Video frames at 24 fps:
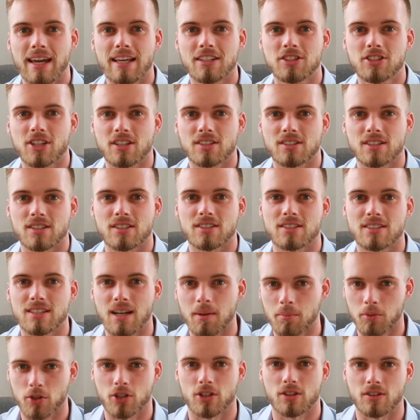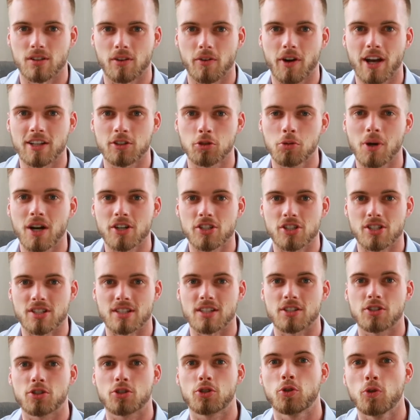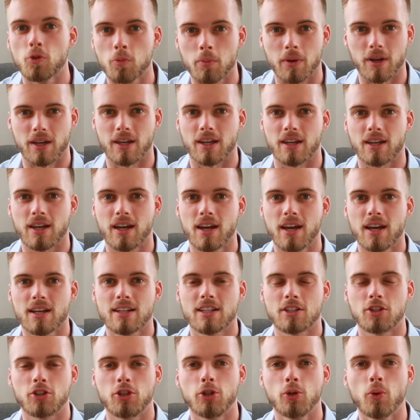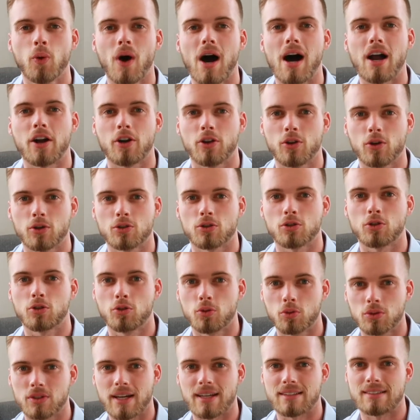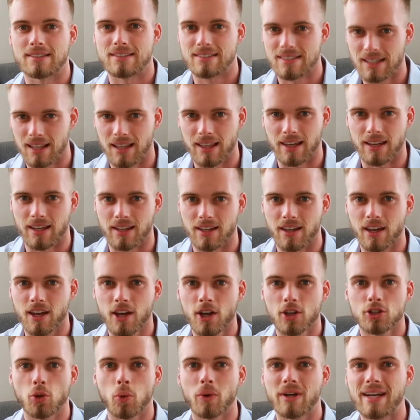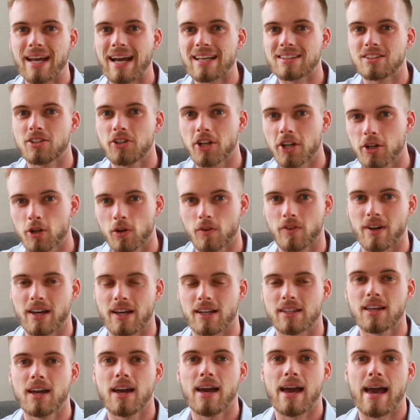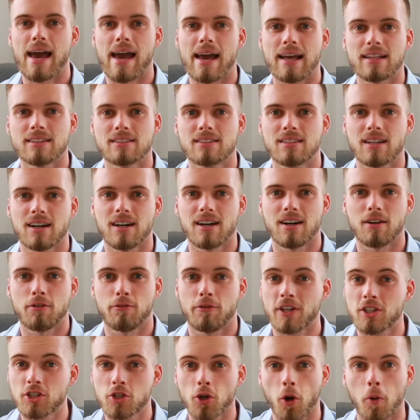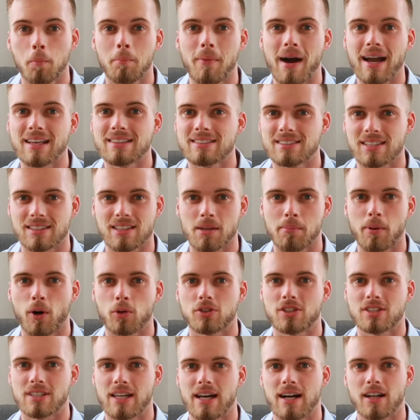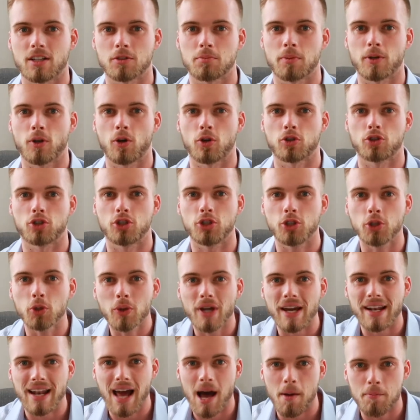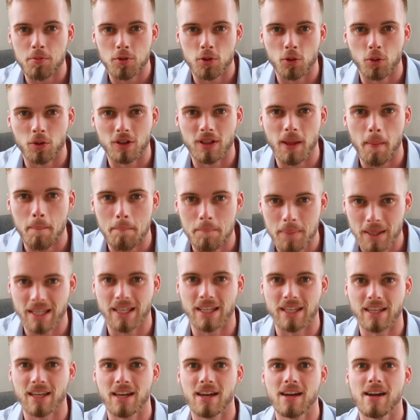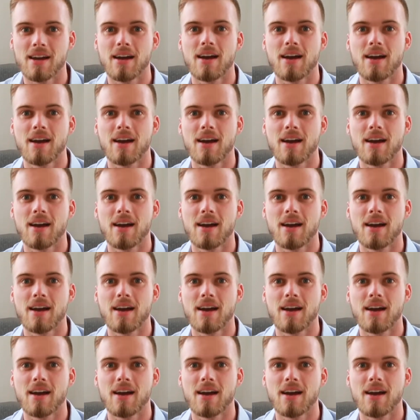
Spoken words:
it's just assumption, right? You are just assuming that you are not good at selling. So get rid of it and fix your mindset about sales, because you can absolutely be